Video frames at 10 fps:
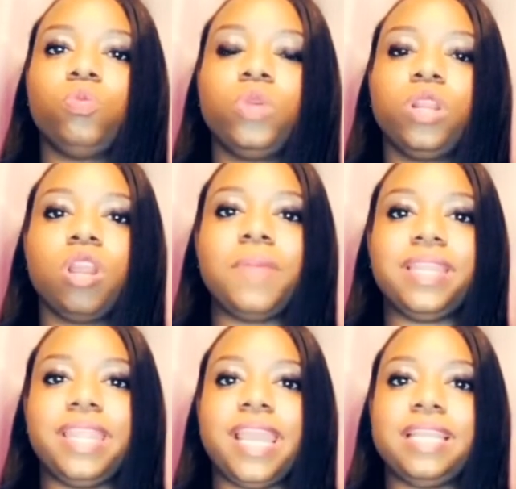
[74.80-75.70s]
when her and my
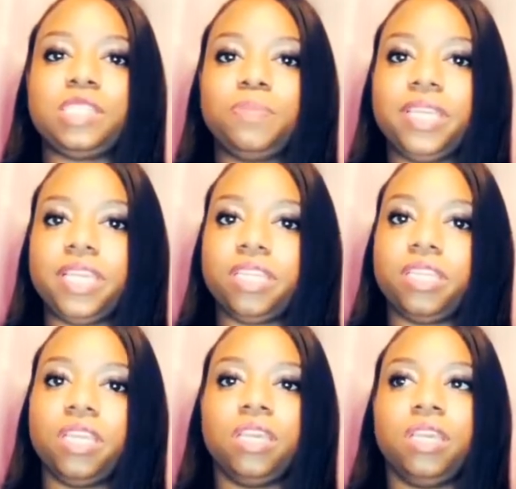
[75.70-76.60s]
dad split,
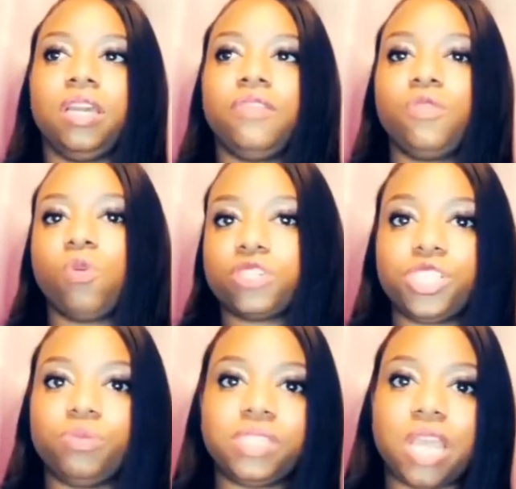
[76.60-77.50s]
of course she
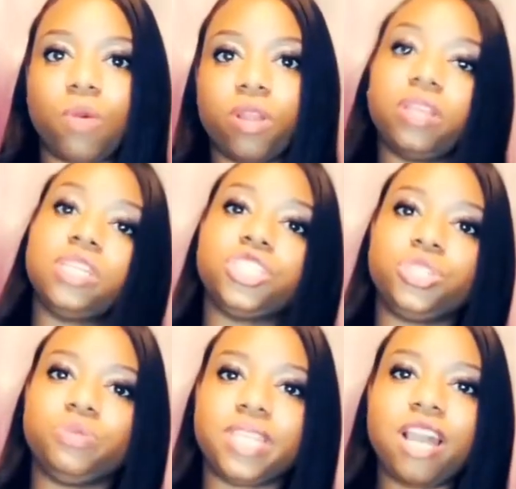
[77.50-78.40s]
was not working because
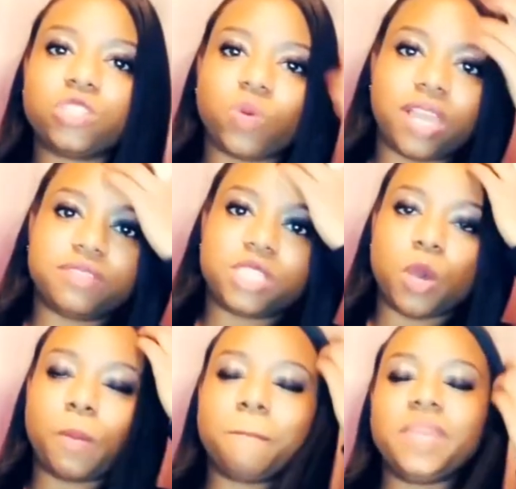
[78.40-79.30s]
she was a housewife.
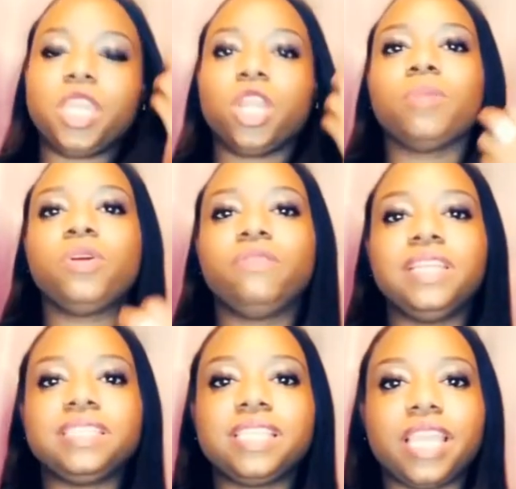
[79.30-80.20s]
So me and her moved
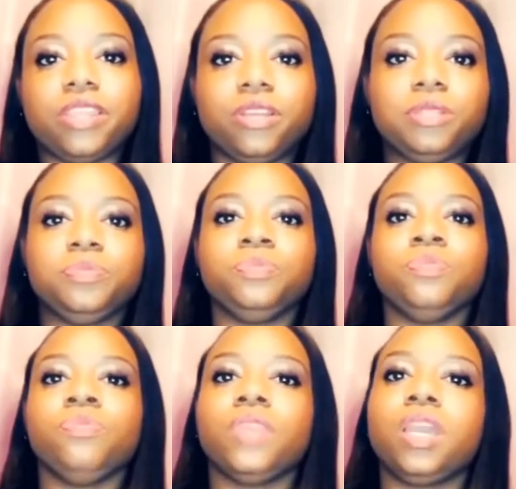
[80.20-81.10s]
in together,
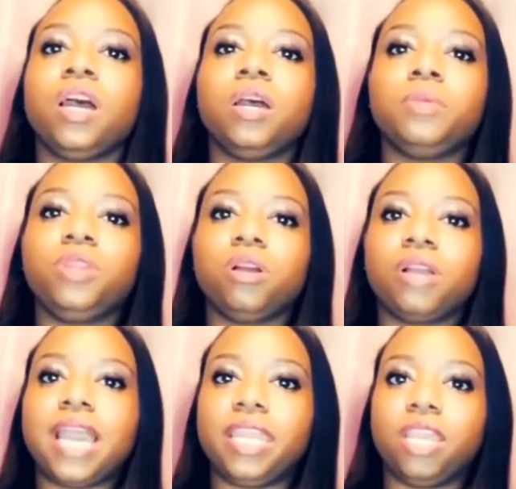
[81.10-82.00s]

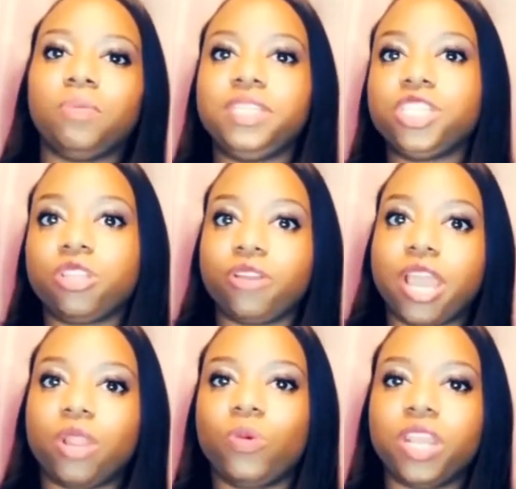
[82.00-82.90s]
kind of help each other
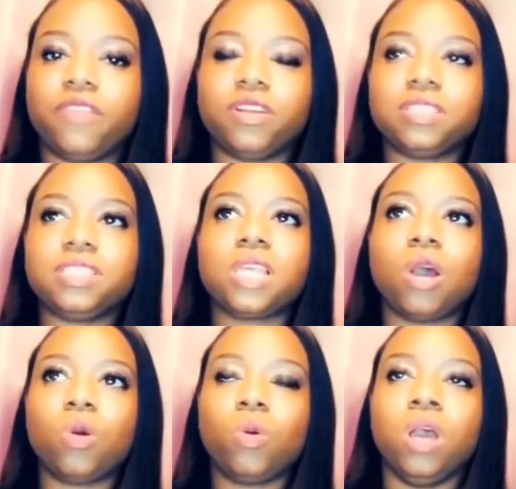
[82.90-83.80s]
out or whatever.
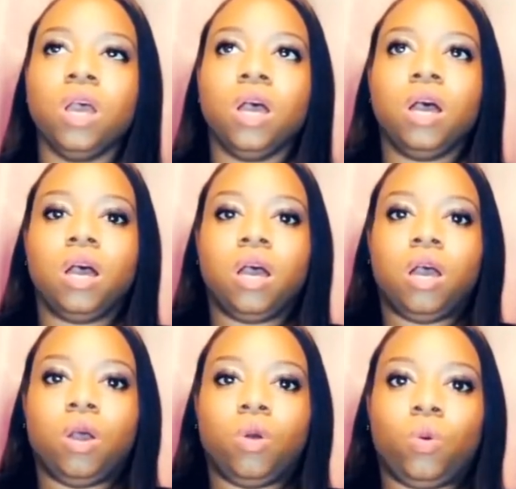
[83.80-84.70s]
So
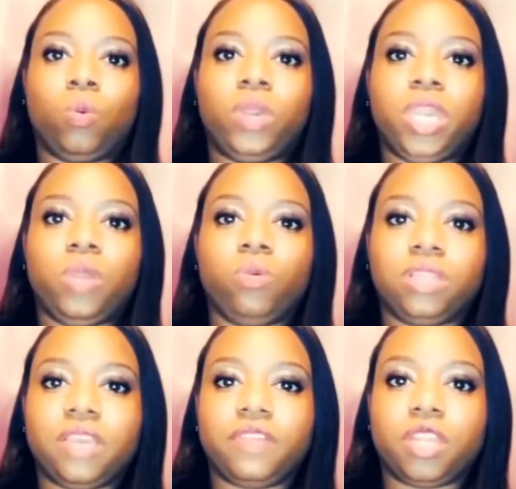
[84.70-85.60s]
we were
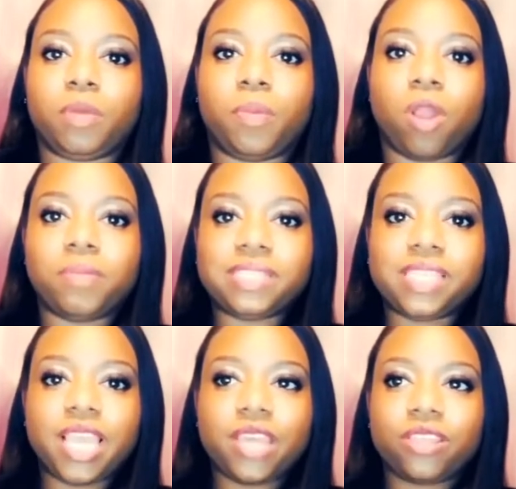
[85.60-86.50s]
living in an apartment
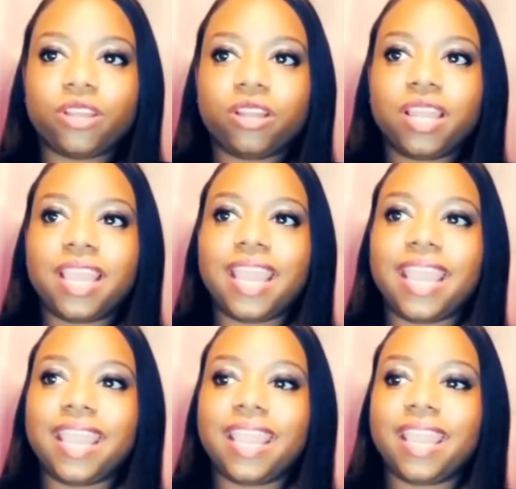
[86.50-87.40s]
together,
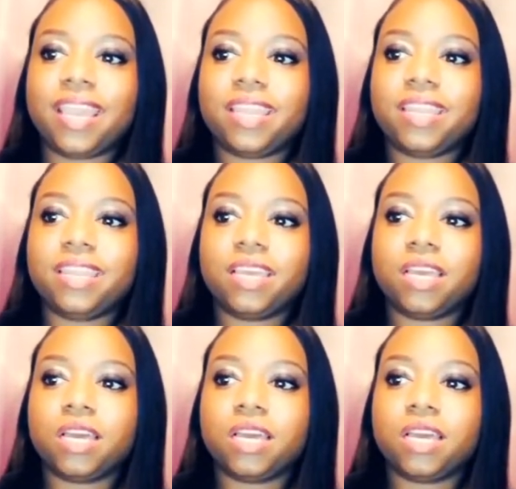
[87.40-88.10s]
and